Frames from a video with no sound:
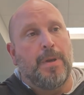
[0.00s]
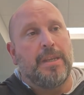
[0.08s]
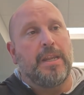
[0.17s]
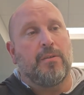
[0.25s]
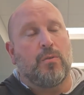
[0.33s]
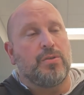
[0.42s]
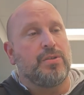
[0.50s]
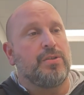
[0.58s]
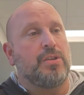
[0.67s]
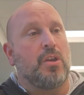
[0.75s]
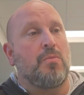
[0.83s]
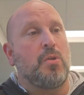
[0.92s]
And then, of course,
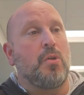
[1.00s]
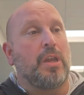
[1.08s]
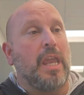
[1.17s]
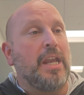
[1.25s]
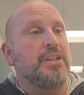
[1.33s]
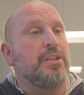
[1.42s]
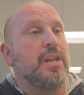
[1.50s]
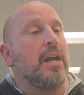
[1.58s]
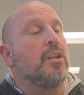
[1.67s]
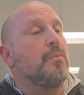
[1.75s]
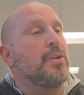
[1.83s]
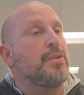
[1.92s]
there's the communication
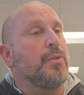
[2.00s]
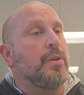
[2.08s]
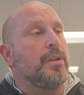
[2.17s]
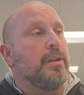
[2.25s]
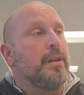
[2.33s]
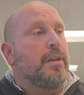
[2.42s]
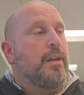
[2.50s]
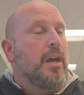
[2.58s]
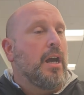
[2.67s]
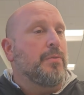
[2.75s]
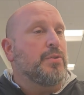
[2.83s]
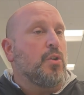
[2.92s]
element to it.
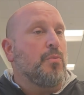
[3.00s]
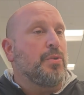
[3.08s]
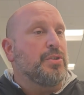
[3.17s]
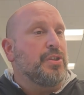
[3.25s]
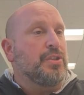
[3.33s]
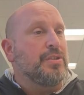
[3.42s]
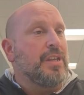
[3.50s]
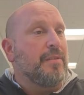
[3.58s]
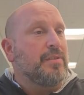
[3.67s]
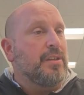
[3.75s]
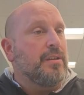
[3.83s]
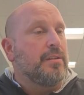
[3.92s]
Certain positions
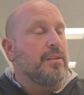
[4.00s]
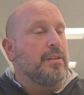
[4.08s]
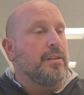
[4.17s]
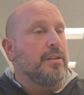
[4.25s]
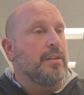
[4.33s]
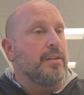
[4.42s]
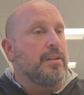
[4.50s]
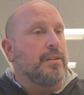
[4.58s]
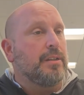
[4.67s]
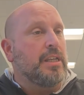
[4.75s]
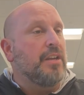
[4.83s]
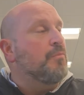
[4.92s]
have to
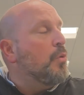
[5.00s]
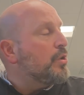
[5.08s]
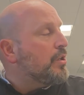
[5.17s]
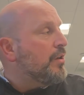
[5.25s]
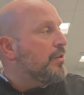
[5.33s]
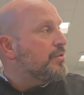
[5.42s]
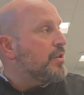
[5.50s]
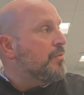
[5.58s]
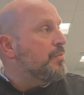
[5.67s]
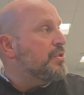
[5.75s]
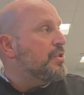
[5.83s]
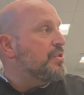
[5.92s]
give more calls.
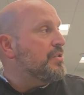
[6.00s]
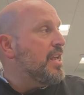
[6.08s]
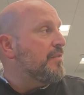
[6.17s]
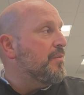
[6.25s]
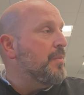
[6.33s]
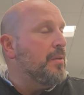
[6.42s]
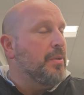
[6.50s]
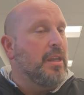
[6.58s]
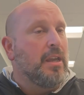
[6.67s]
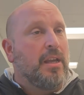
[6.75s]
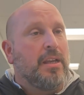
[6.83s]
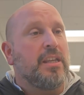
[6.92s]
Certain positions have to maybe
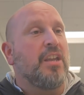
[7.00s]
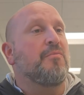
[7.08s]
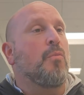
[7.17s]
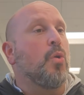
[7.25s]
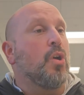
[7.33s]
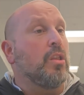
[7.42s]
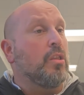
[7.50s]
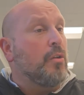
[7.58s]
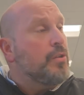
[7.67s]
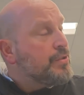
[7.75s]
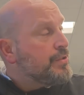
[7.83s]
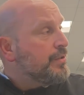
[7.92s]
give more
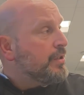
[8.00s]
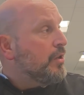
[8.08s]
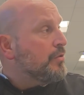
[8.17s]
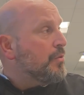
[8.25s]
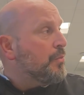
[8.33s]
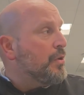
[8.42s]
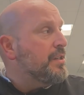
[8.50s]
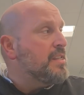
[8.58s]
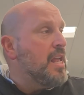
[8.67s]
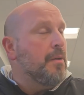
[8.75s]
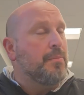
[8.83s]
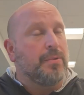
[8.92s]
alerts. You know, so
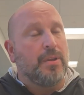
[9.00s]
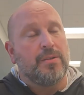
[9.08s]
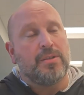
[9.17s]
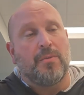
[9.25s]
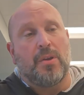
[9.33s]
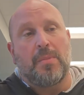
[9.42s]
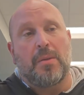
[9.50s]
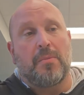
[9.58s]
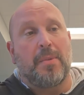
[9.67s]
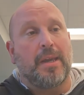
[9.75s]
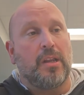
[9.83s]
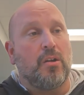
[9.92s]
pre-snap, you know, somebody be
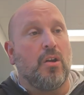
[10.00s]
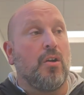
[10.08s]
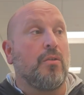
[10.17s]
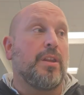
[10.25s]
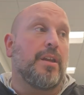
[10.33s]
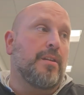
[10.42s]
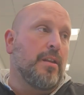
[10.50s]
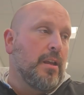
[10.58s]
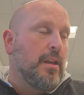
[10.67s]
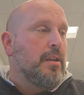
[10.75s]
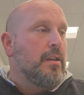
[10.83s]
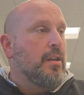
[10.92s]
making a call, and then,
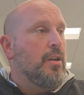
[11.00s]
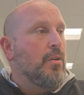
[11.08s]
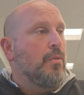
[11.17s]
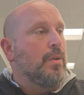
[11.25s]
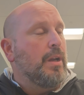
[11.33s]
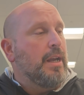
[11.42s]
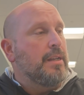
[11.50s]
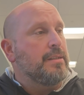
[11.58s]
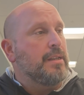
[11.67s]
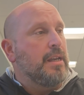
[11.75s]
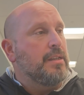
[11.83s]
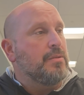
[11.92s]
you know,
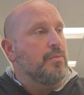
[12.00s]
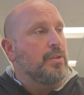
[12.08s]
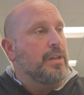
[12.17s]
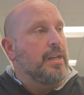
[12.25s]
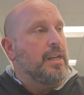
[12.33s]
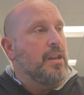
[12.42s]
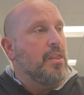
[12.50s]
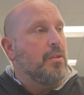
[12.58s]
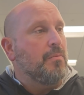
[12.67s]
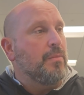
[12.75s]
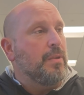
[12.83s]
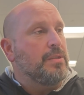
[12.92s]
as we're getting
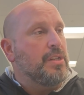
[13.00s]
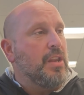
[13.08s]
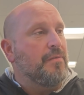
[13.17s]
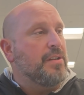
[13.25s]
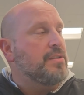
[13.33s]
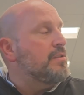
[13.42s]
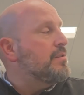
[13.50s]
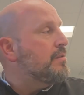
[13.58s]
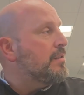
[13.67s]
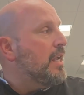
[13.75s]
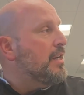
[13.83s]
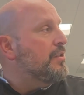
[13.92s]
into as the defense
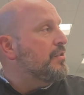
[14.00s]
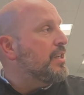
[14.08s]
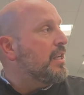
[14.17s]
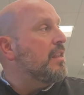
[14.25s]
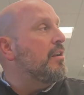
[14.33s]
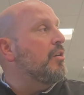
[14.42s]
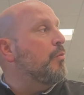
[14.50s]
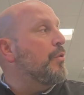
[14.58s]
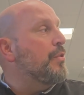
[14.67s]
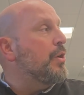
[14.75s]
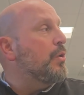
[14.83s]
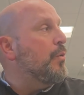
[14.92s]
is kind of declaring
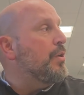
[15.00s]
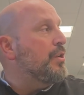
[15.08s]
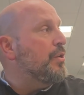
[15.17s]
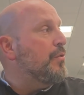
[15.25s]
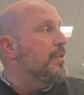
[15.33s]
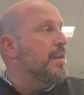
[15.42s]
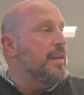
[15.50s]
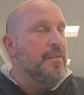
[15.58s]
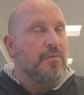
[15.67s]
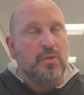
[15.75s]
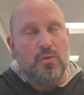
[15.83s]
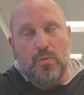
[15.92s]
what they're going to do, then a
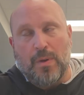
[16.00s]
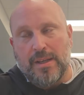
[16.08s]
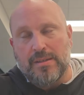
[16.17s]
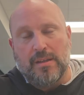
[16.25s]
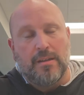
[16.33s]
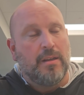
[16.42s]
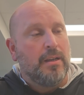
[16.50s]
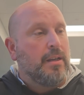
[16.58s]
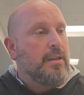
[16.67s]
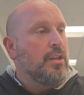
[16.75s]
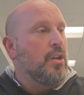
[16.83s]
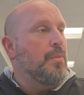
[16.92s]
different group has to,
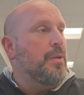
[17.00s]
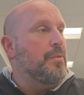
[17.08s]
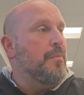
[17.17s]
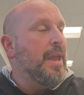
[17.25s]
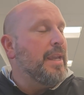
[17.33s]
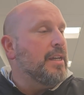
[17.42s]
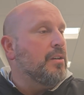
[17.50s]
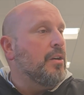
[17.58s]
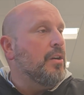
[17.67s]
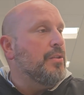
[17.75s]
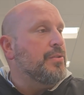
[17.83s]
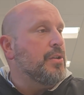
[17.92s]
you know, maybe make a
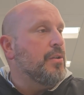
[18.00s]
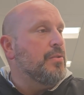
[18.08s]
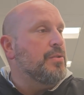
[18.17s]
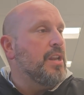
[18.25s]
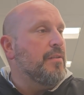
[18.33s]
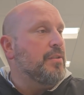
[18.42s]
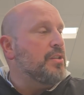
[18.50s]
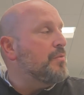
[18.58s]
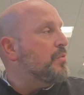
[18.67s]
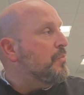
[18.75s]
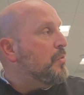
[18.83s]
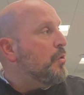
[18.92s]
call. So there's definitely
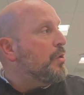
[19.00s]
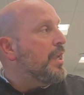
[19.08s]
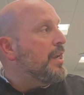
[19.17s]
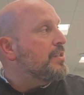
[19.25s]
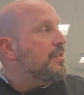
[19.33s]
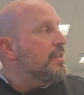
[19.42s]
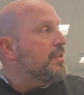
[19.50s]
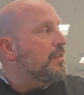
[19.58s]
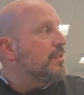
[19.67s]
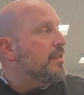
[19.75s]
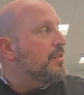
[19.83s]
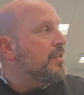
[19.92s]
some communication
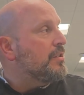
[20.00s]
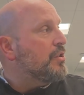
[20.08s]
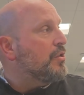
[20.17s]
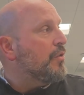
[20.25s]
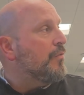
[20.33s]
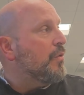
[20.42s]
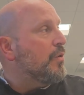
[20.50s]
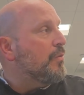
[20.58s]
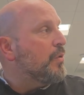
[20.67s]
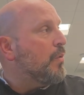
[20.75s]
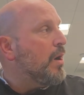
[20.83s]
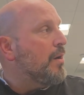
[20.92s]
that you look for
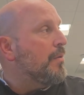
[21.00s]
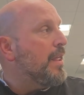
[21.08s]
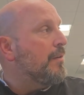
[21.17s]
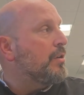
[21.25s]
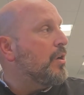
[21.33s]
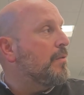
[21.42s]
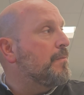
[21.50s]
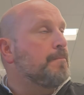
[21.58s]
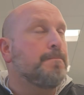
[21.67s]
and require in that regard.